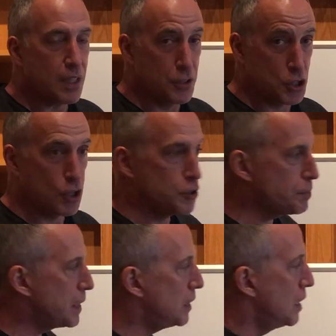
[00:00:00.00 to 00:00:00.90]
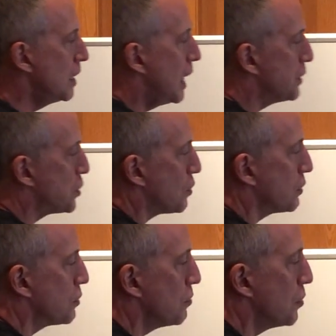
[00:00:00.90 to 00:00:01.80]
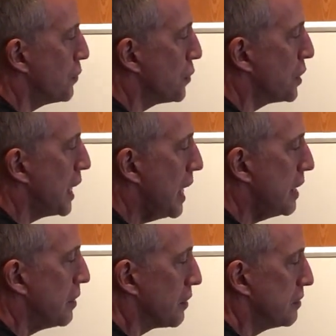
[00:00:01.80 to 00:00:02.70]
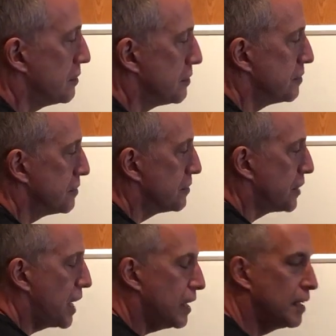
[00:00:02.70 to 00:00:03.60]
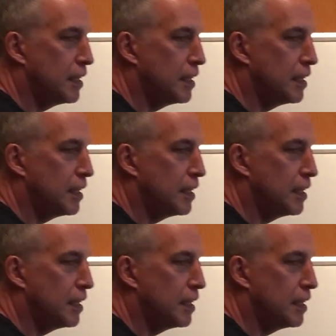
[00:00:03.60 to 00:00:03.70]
slow speed, and start to remove your decay here, okay?